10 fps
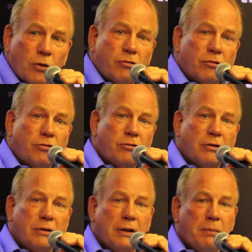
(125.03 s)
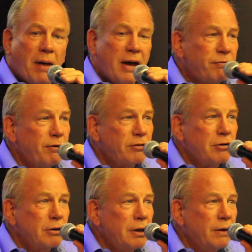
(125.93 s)
which is
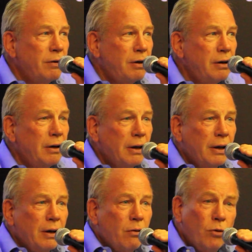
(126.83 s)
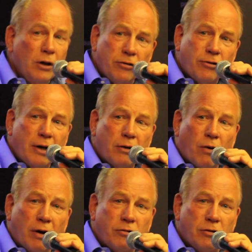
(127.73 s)
manifested in the real
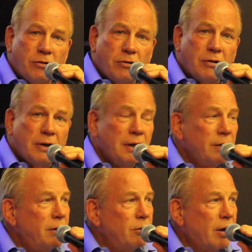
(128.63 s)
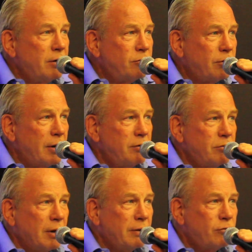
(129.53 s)
estate crisis in the United
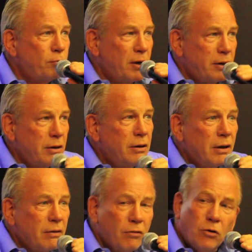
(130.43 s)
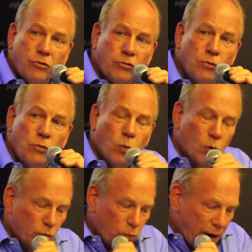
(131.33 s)
States and spread very soon
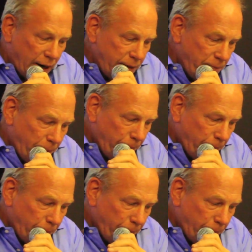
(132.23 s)
worldwide.